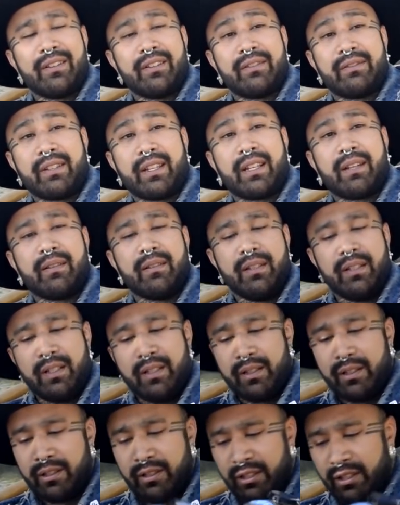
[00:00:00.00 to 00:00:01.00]
It's like
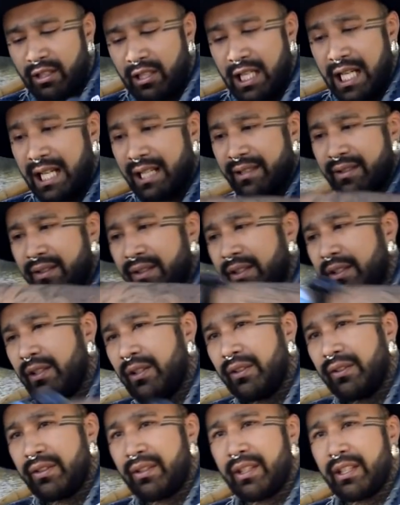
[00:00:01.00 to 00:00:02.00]
they're little lots, you
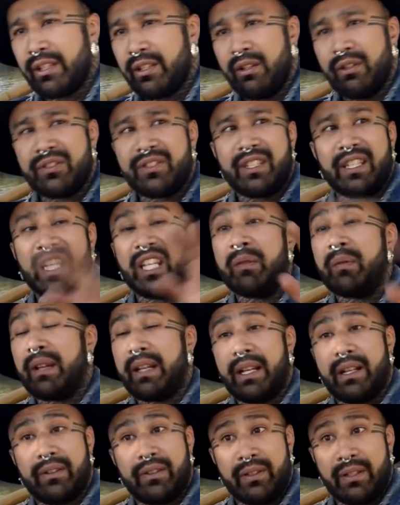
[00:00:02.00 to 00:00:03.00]
know, and they're like, you don't see
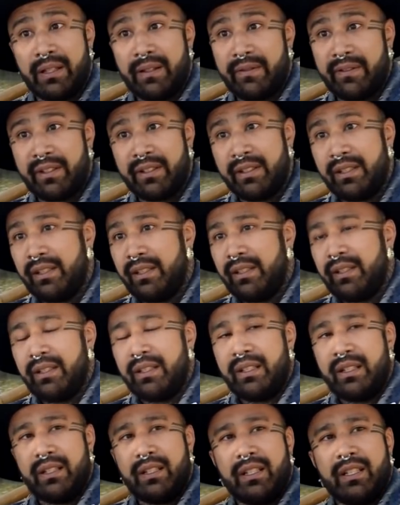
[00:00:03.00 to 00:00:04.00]
anybody out there ever.
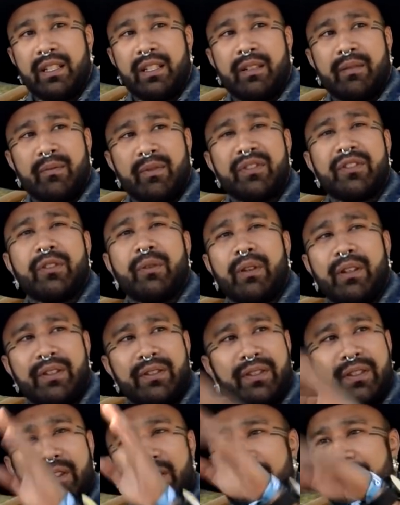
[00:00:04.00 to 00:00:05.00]
Once in a while you
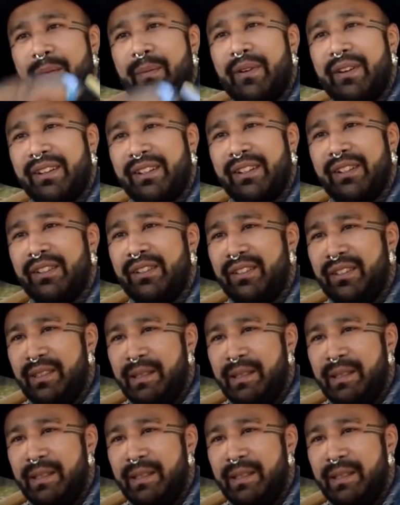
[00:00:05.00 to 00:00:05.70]
see your neighbor, you know.